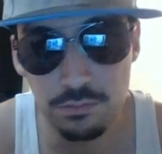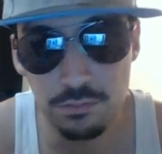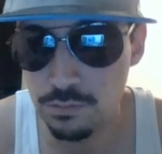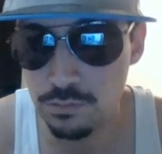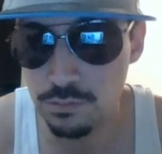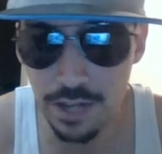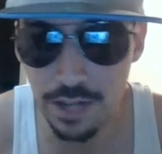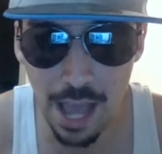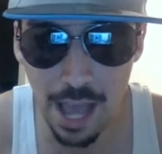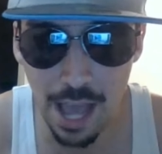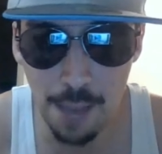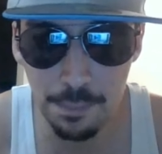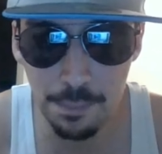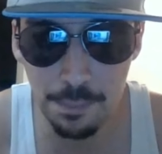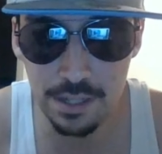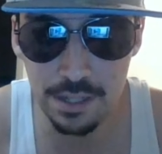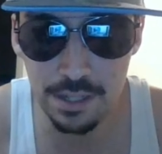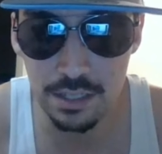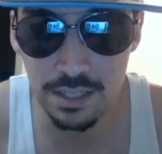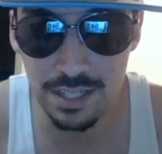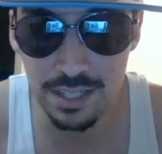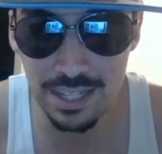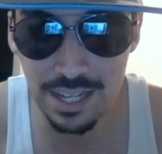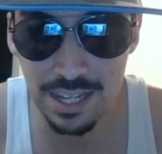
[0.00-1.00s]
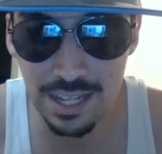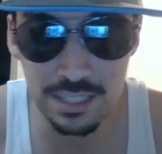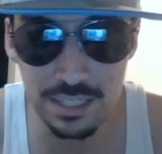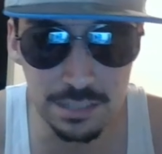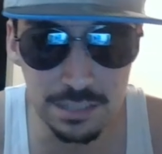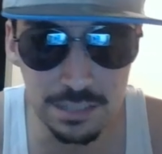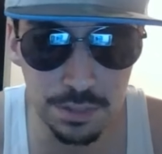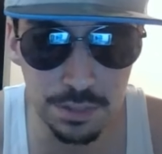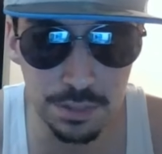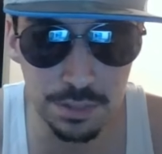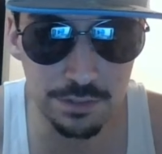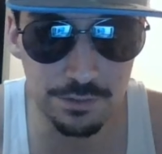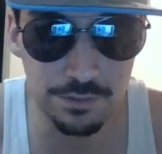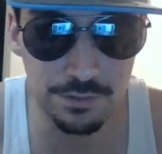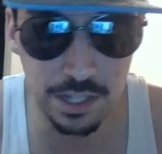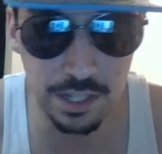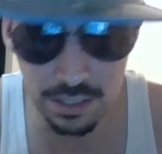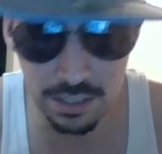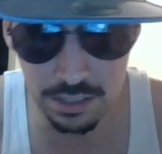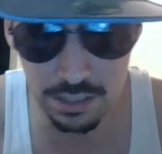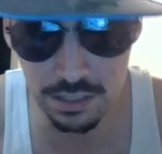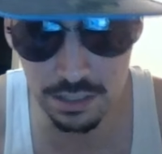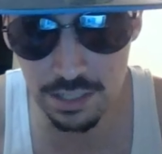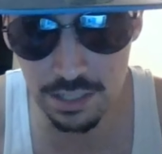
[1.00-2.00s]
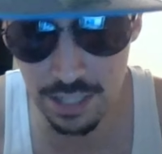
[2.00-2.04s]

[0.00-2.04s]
what happened? He actually beat a fucking good